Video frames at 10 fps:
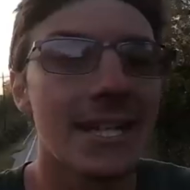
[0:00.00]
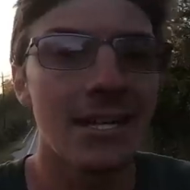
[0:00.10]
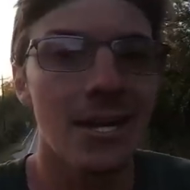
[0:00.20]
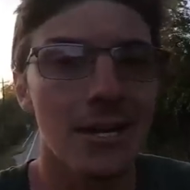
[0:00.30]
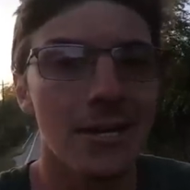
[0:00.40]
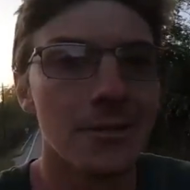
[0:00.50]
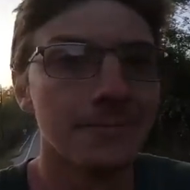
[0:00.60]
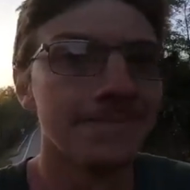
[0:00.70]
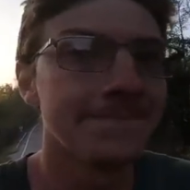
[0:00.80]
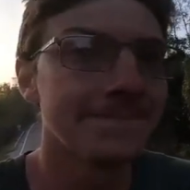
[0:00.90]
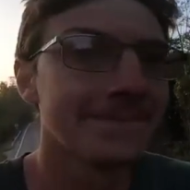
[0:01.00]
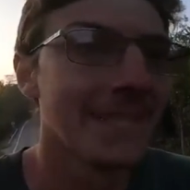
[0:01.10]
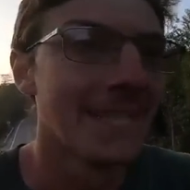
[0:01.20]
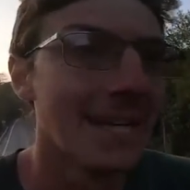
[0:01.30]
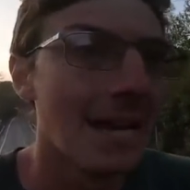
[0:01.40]
to get home.
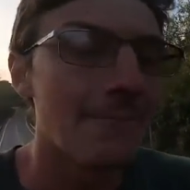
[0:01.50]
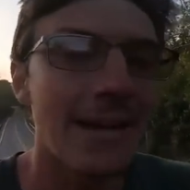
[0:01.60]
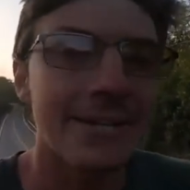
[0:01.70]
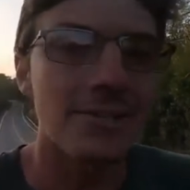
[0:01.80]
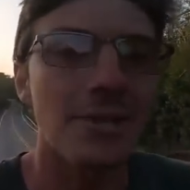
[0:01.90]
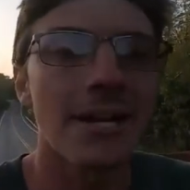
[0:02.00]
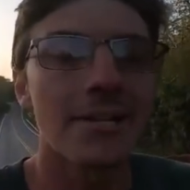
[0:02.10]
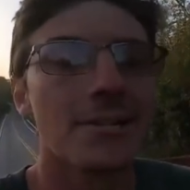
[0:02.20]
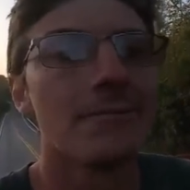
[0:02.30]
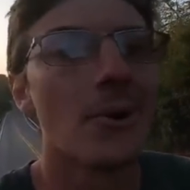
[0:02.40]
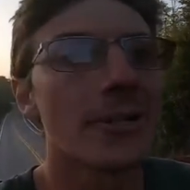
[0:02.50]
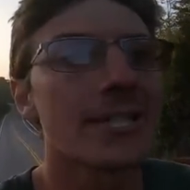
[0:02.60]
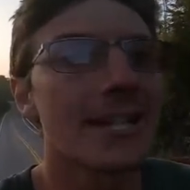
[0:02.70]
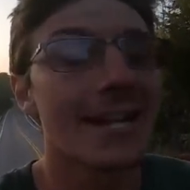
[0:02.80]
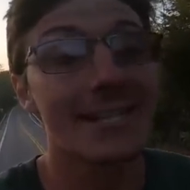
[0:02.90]
I'm not gonna try to do more
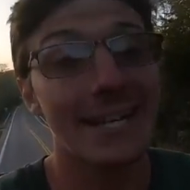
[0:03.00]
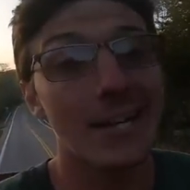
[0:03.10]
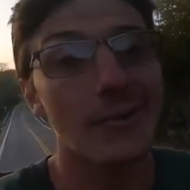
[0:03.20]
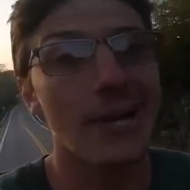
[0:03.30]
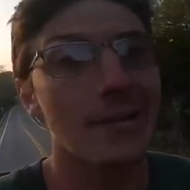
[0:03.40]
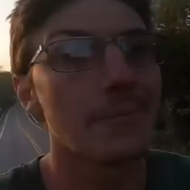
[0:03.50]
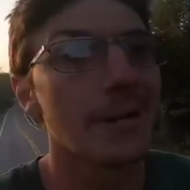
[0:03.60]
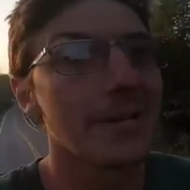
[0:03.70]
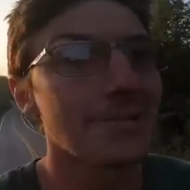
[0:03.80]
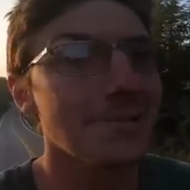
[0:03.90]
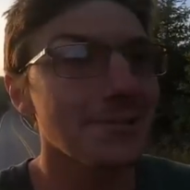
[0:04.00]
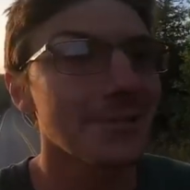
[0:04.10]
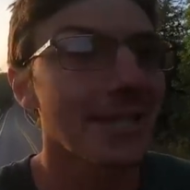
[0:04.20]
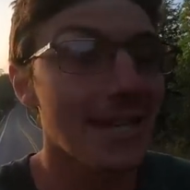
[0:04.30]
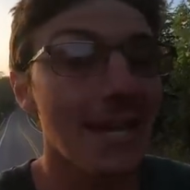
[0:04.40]
today because I gotta rake a bunch
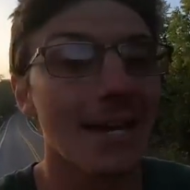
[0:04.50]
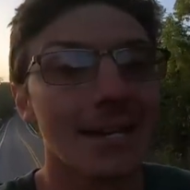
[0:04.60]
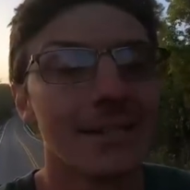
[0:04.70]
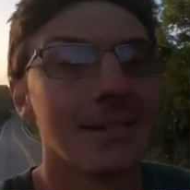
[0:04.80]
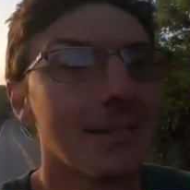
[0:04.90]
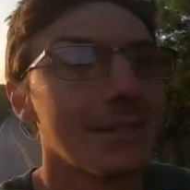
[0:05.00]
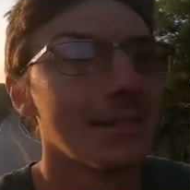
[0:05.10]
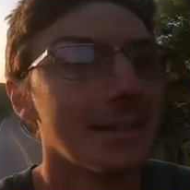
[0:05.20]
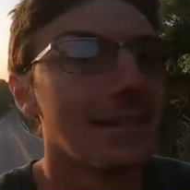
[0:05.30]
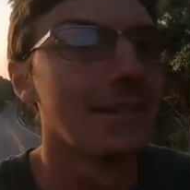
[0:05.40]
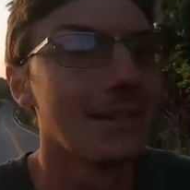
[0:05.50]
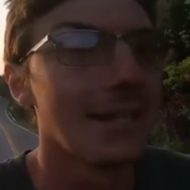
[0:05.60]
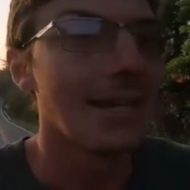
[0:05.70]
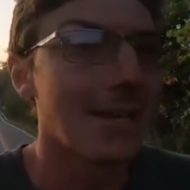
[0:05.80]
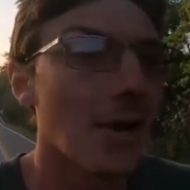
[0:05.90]
again.
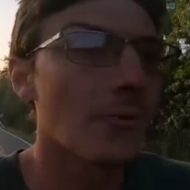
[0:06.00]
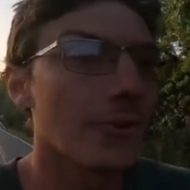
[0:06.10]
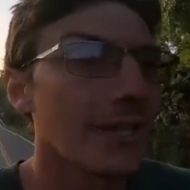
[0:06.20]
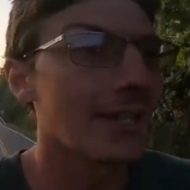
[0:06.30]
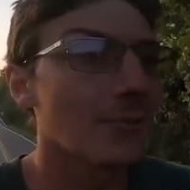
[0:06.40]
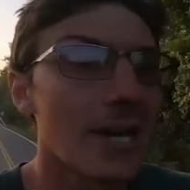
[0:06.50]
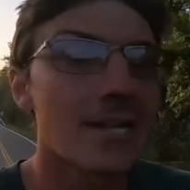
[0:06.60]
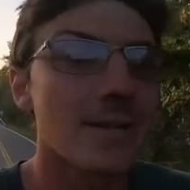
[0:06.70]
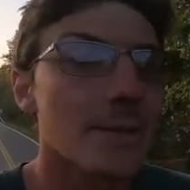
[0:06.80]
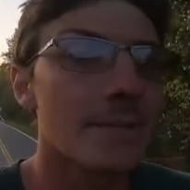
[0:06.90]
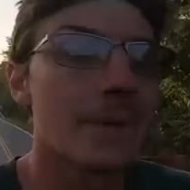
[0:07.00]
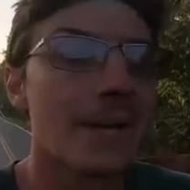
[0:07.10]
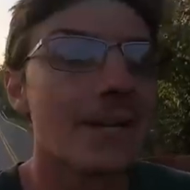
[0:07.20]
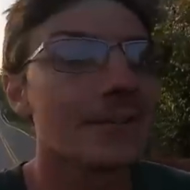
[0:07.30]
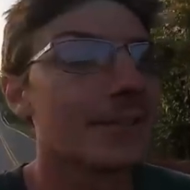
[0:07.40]
And hopefully like rake as we
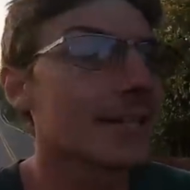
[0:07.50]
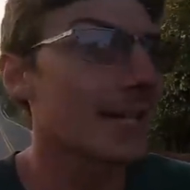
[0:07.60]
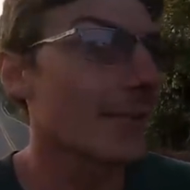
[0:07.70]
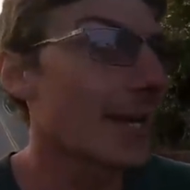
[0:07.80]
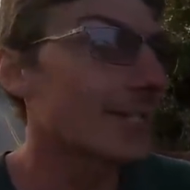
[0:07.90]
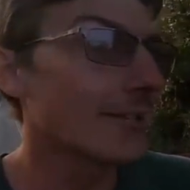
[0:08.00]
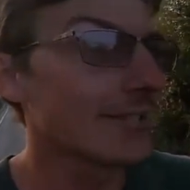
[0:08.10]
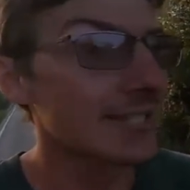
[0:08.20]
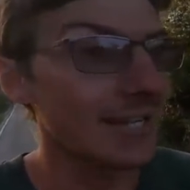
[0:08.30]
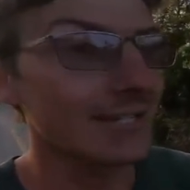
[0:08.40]
bale because I raked all this